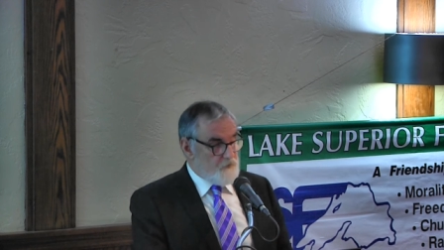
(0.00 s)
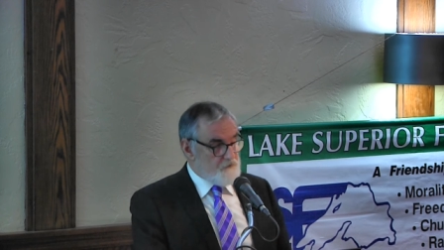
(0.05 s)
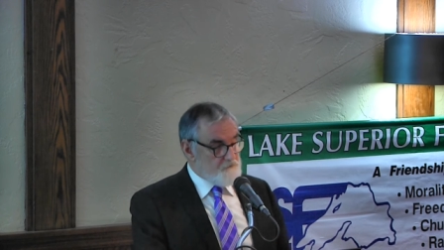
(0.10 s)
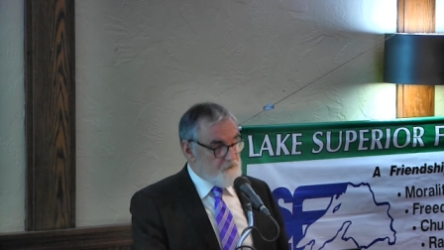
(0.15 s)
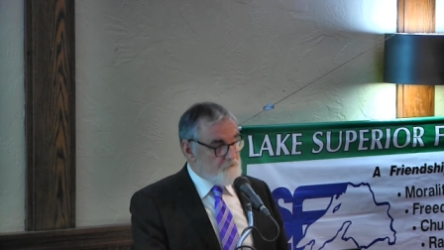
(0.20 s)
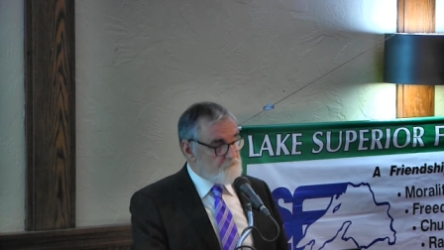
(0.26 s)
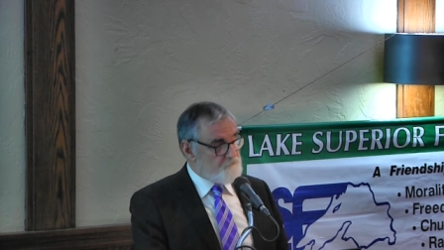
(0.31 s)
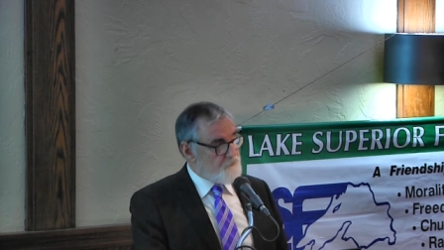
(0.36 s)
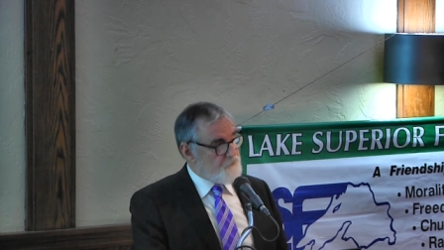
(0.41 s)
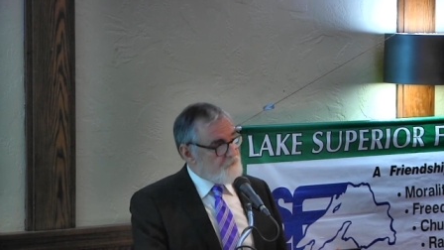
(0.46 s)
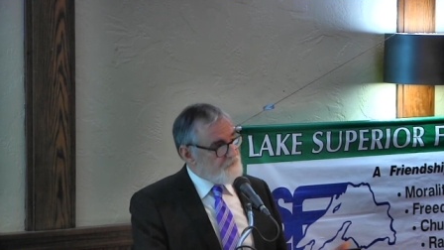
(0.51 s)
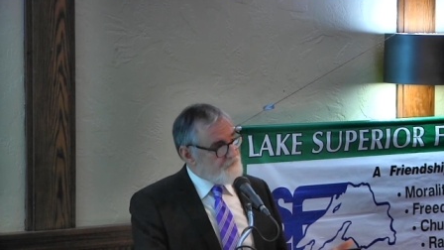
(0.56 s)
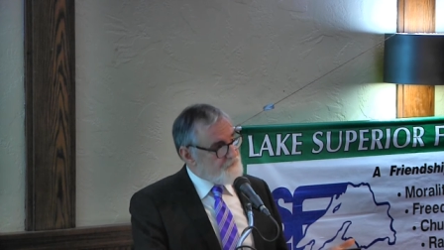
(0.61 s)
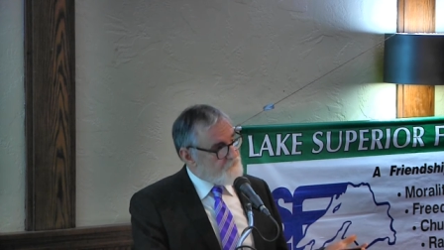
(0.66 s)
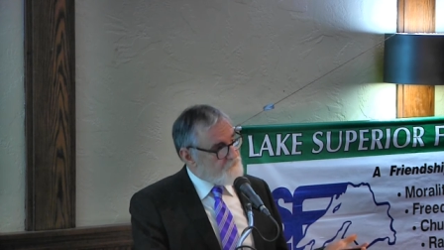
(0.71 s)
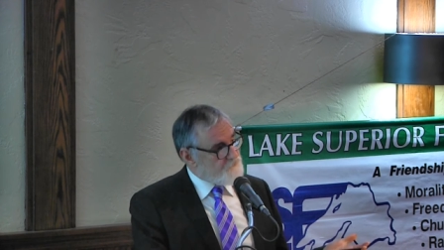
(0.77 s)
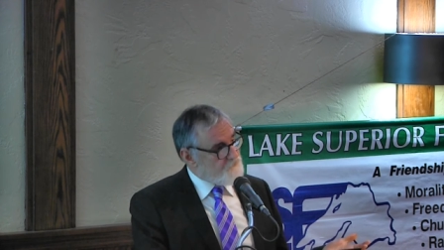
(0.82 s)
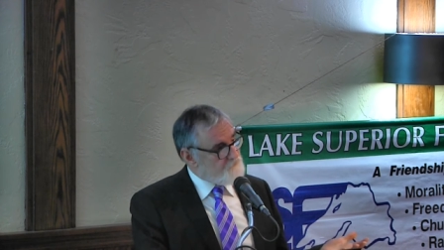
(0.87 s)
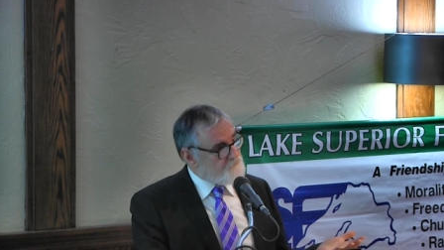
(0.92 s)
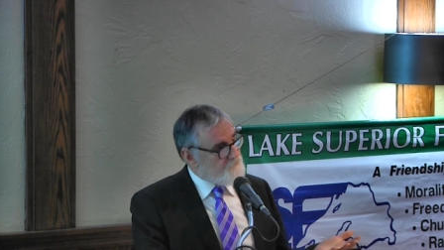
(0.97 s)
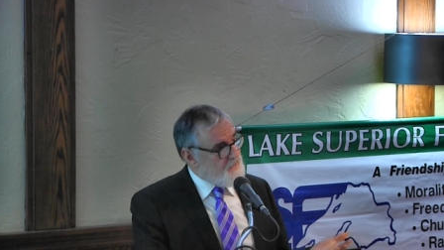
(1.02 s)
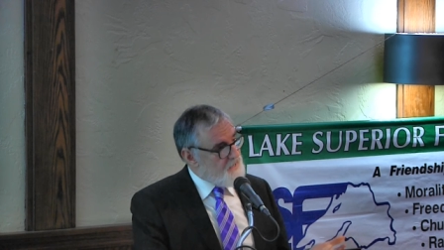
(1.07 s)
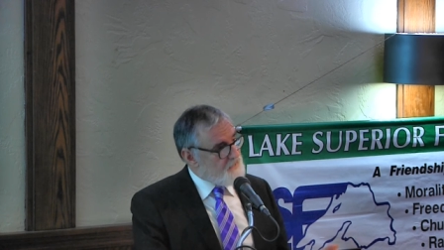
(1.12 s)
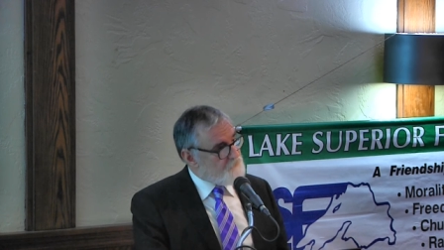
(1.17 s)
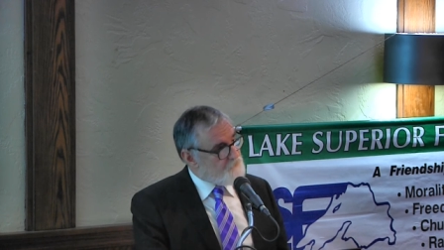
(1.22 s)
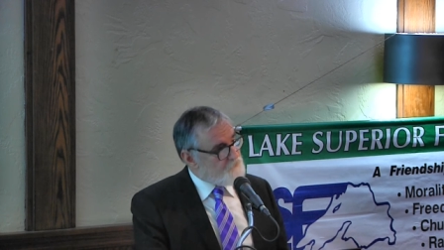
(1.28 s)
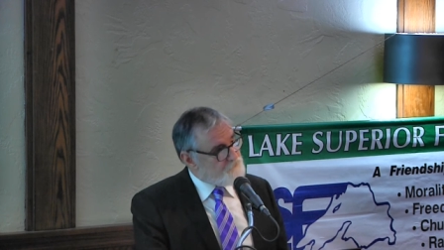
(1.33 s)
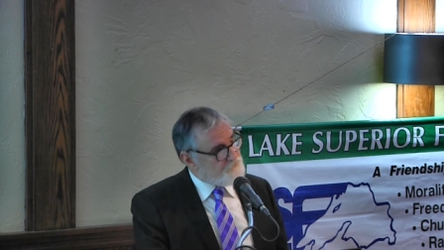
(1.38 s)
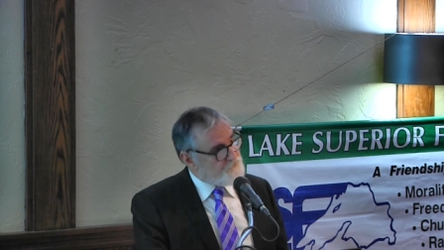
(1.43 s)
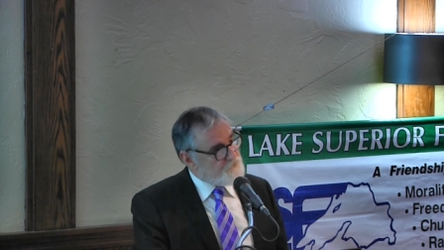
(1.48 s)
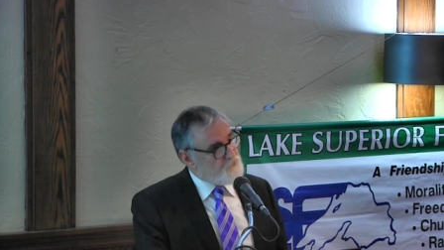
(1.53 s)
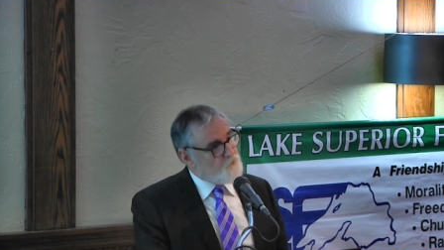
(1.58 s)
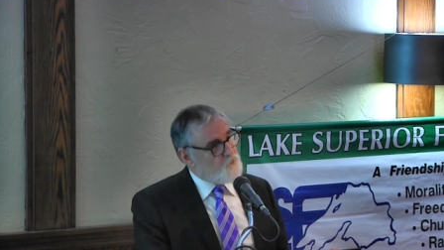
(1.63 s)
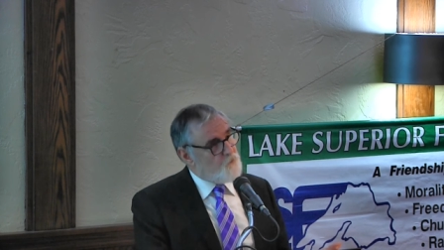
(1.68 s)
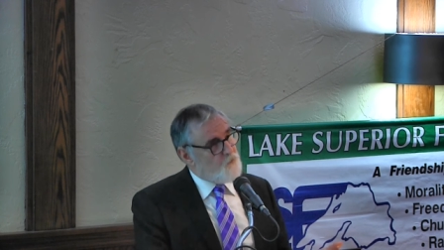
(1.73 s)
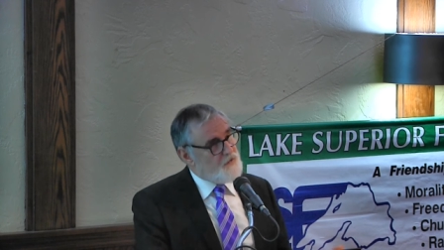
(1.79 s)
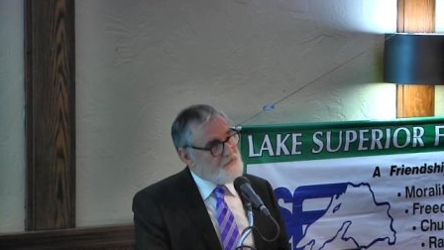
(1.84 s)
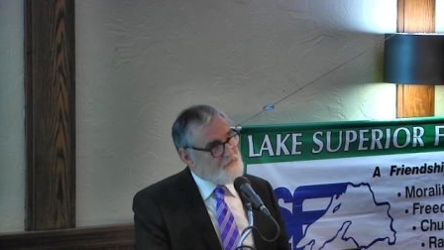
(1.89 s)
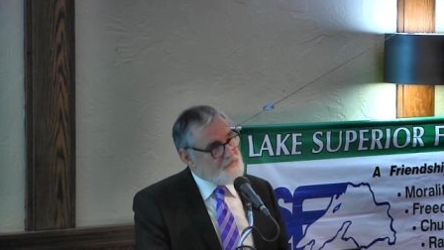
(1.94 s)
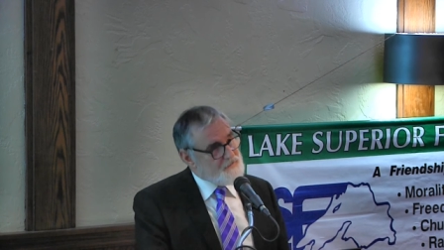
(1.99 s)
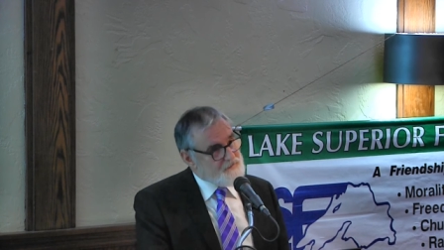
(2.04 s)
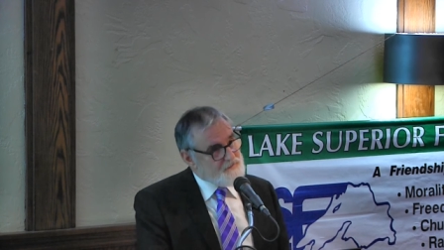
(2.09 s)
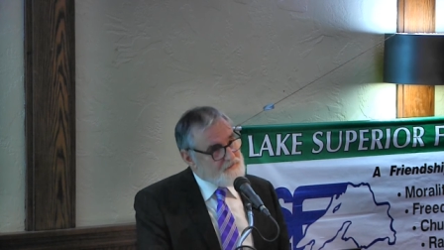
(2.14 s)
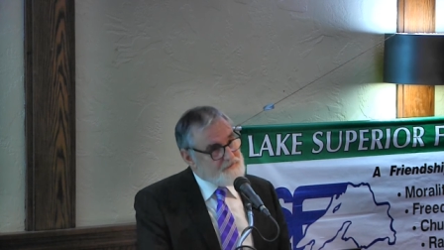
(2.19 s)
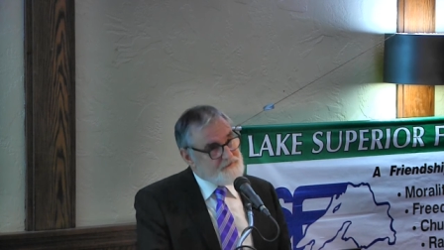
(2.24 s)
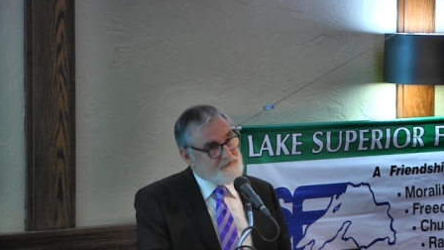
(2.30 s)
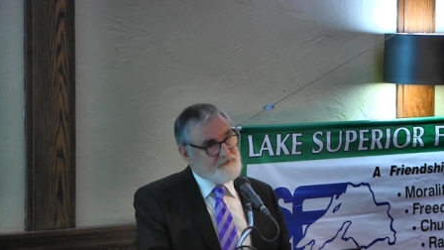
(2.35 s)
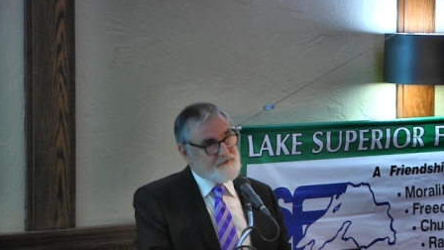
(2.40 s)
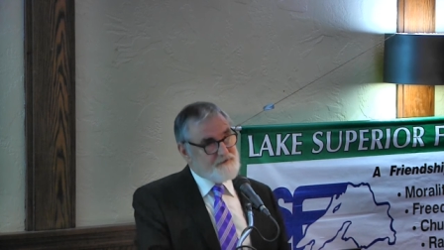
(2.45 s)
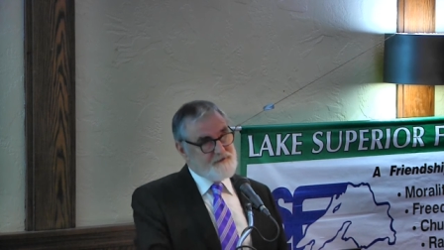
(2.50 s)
remember, it doesn't matter if you win.